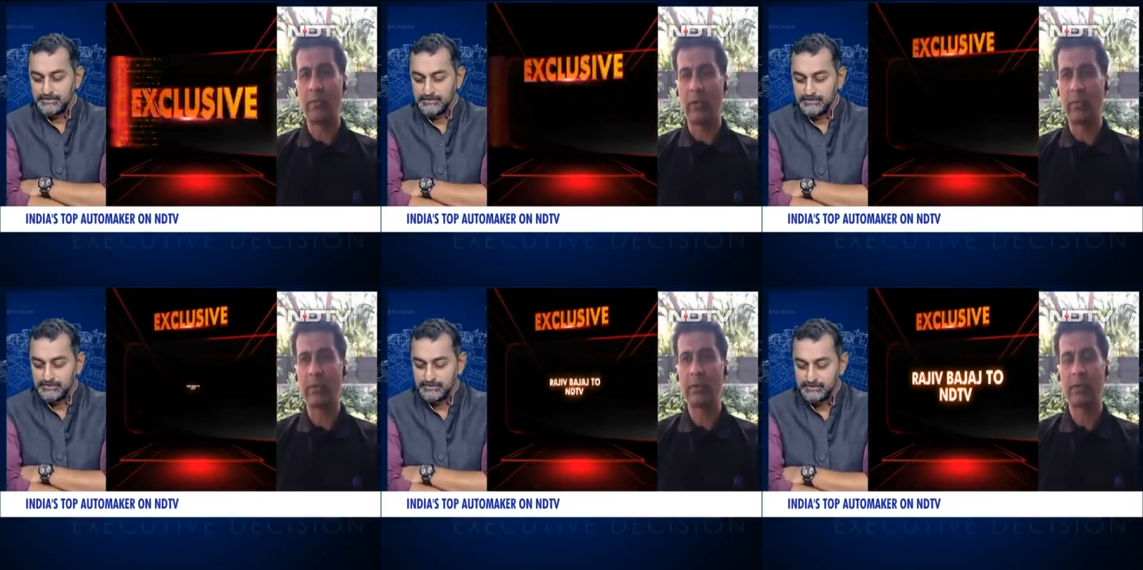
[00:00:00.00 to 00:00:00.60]

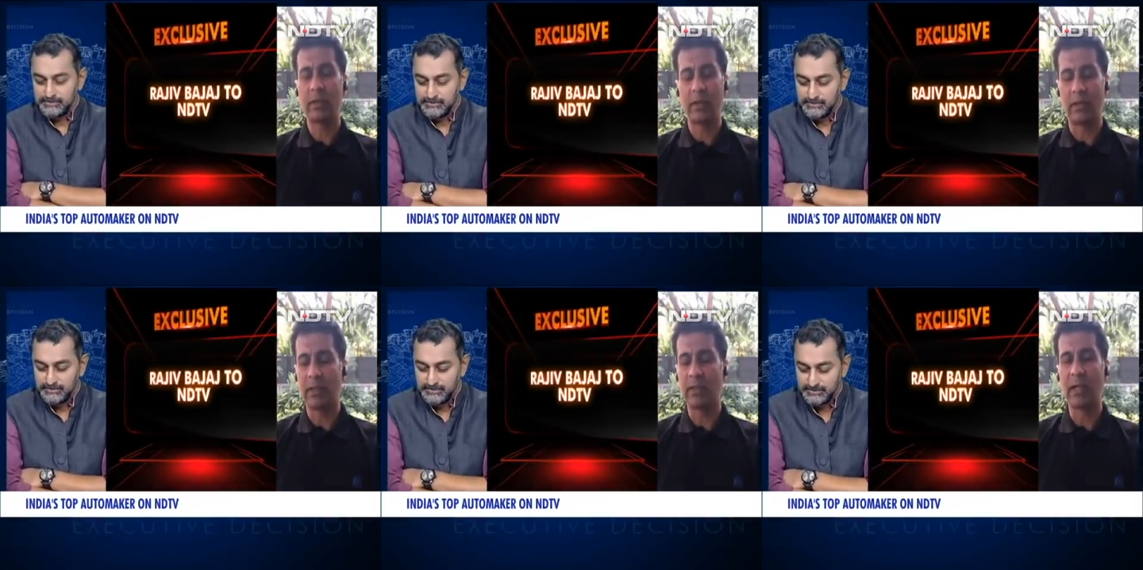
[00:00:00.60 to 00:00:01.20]
Speaker 1: outperformance
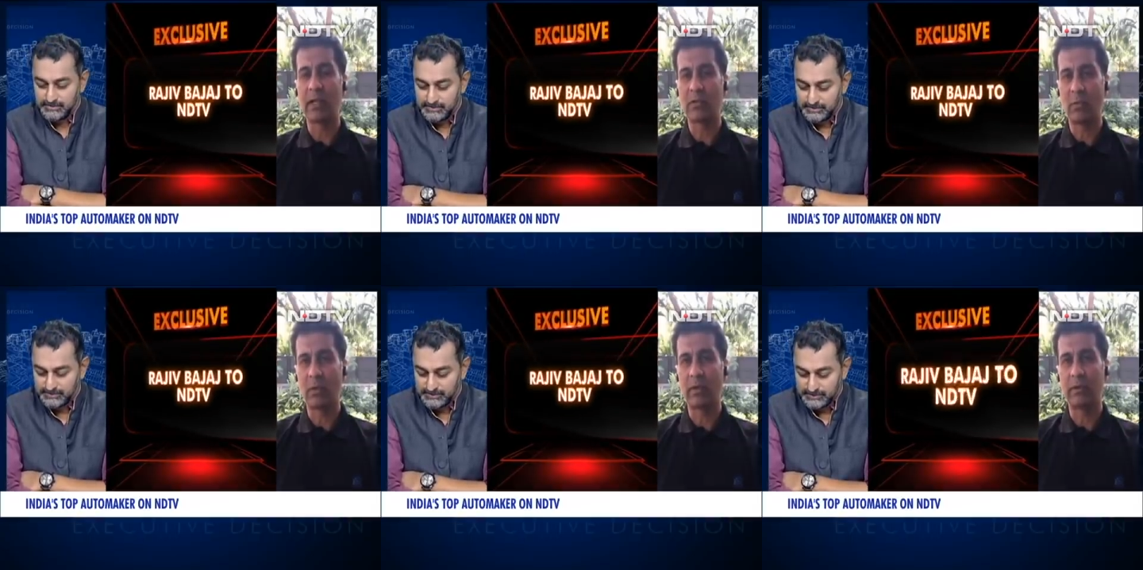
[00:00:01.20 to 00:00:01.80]
uh, in the
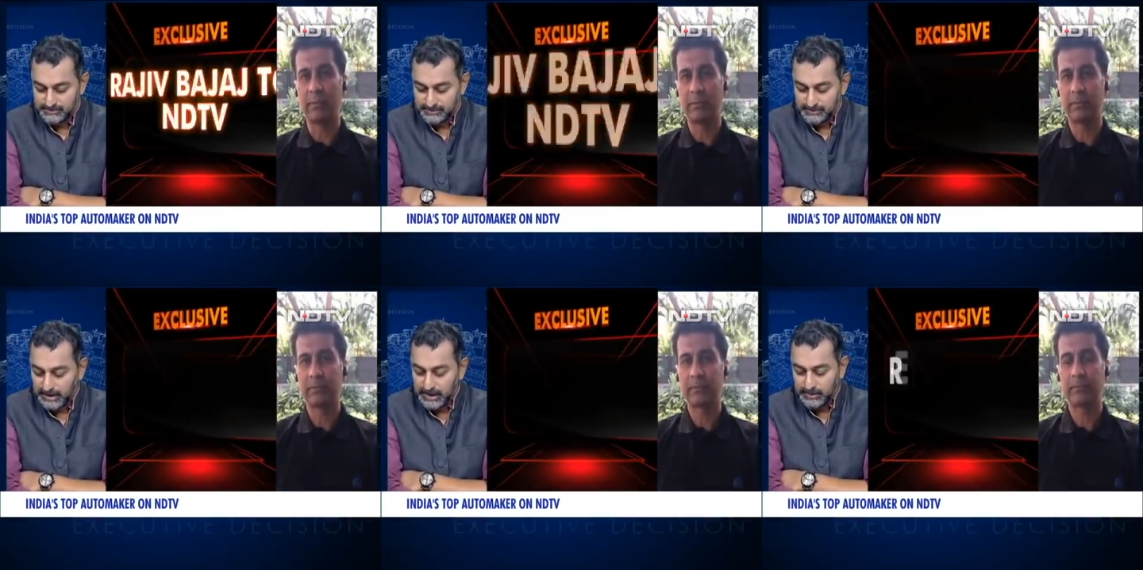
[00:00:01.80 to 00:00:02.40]
last
Speaker 2: quarter.
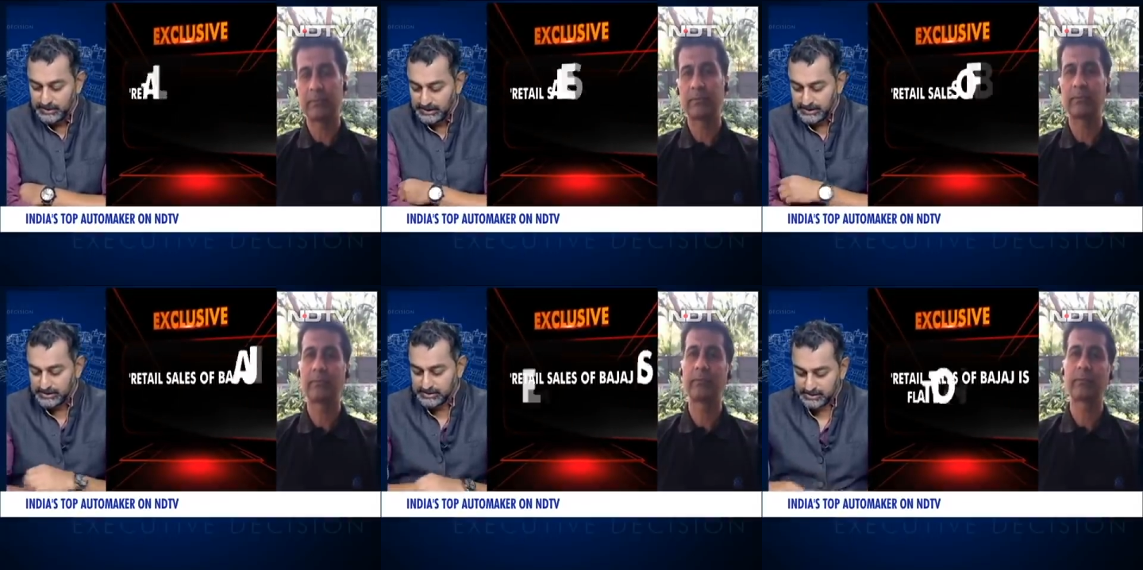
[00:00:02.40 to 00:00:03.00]
Anyway, that
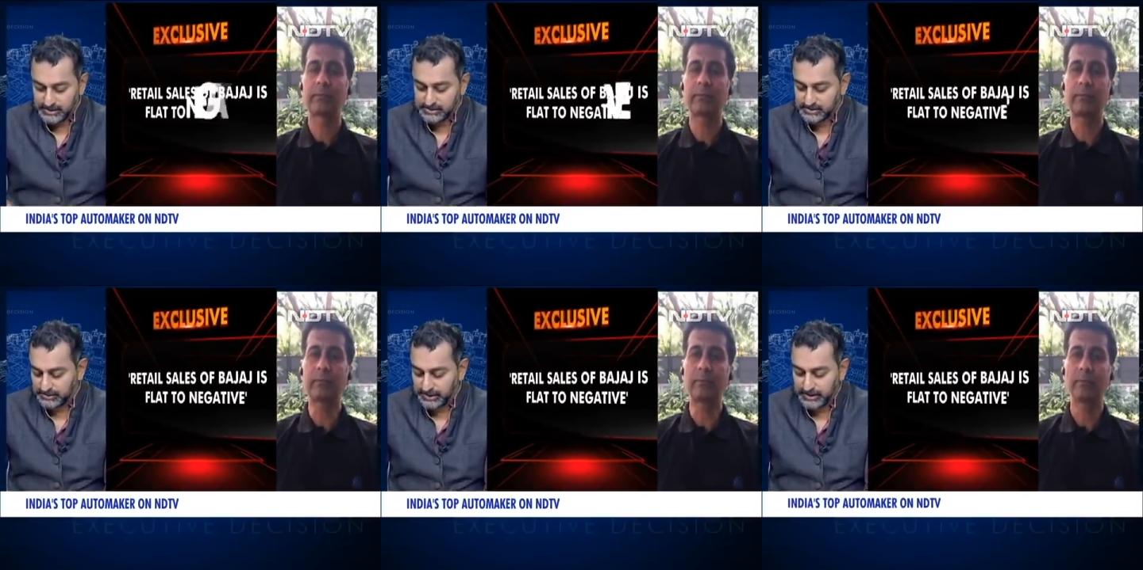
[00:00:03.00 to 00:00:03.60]
it's it's
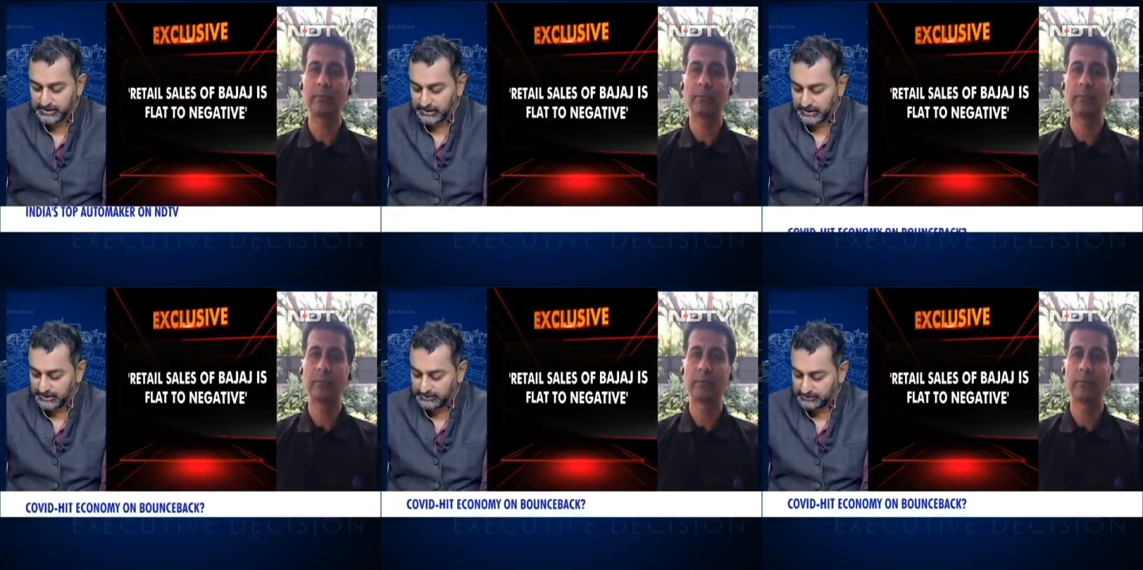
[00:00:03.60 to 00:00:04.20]
great,
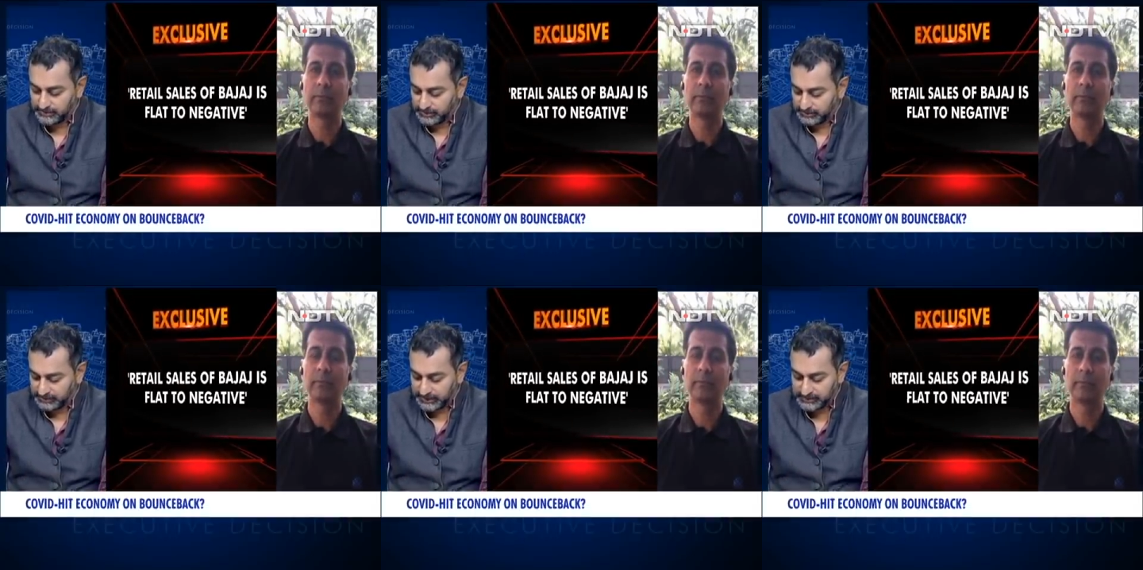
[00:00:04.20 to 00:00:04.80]
uh, you
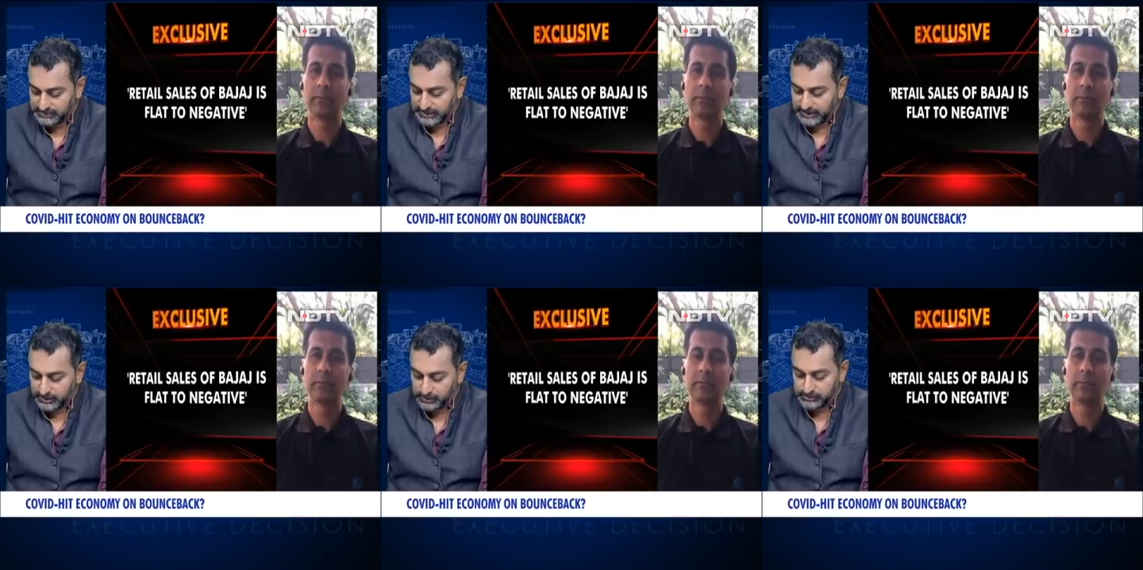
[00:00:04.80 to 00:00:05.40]
know, great
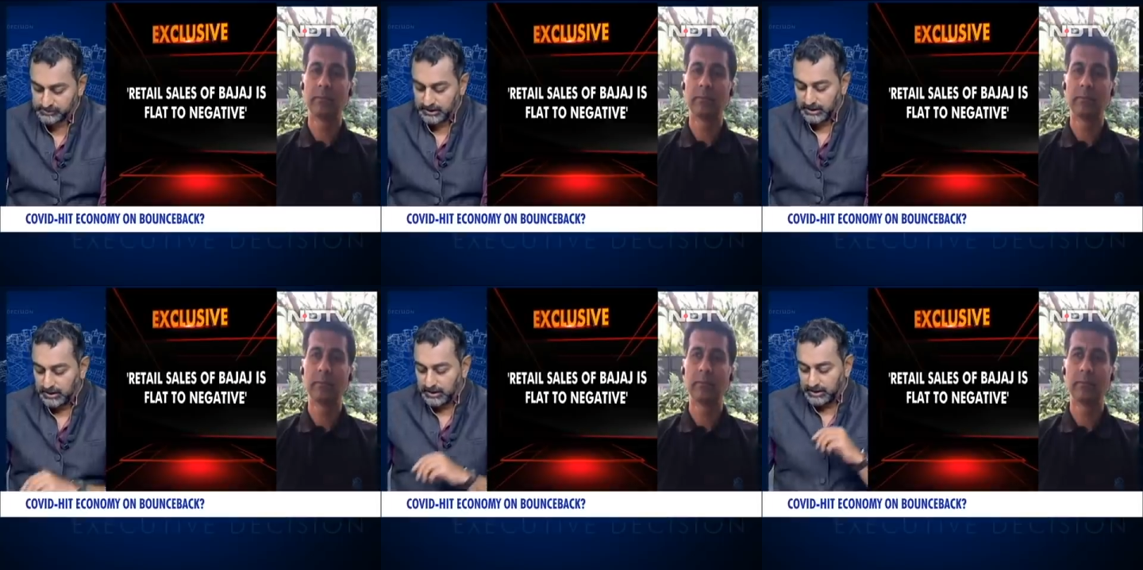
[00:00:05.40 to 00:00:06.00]
great news
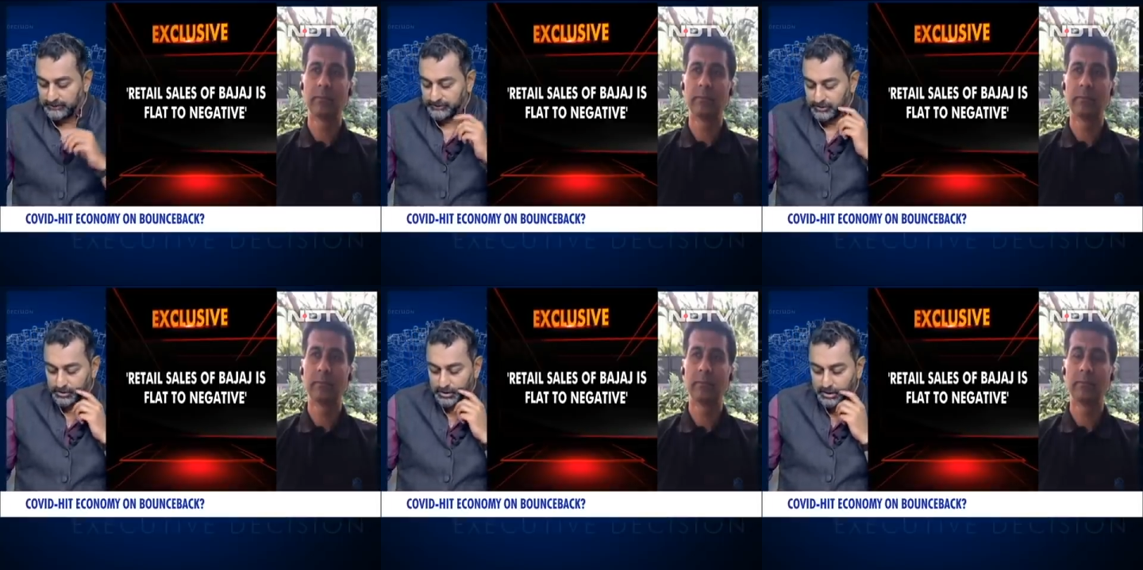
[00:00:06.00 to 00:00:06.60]
uh, for
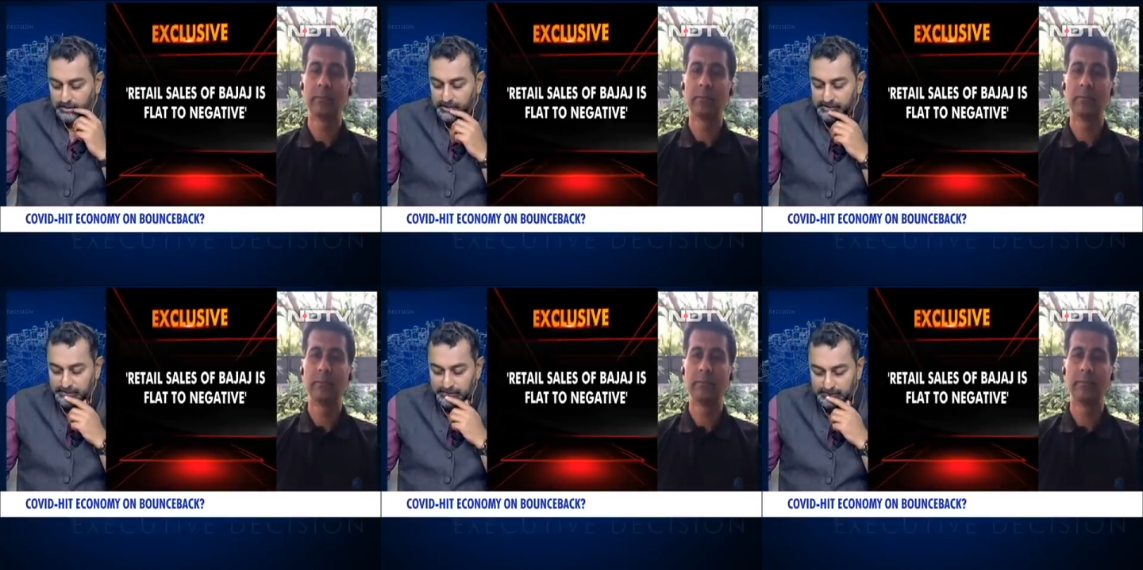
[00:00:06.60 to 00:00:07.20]
you.
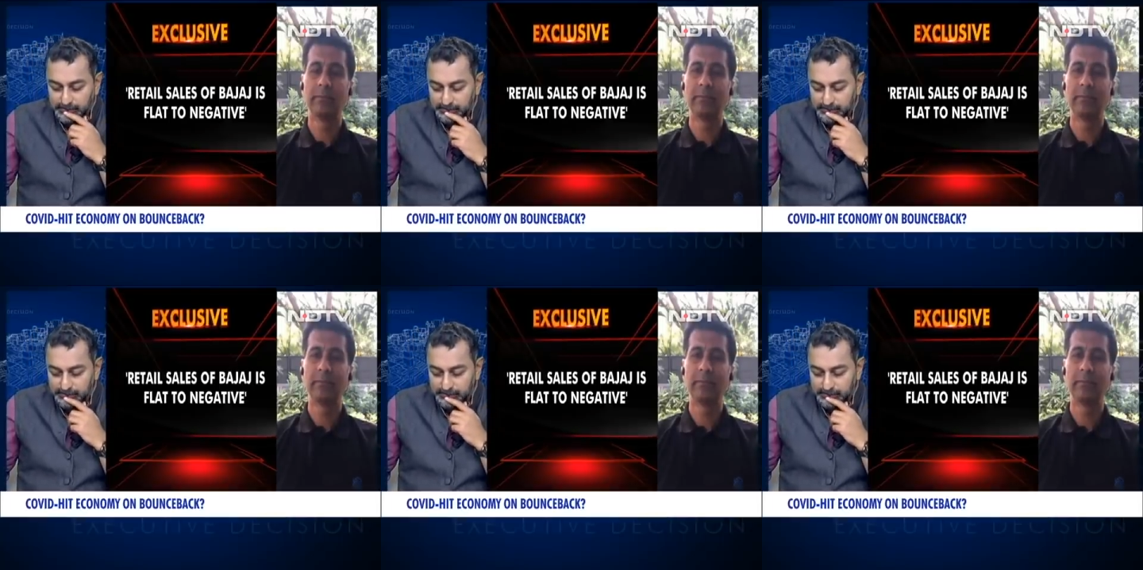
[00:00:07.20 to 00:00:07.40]
But uh,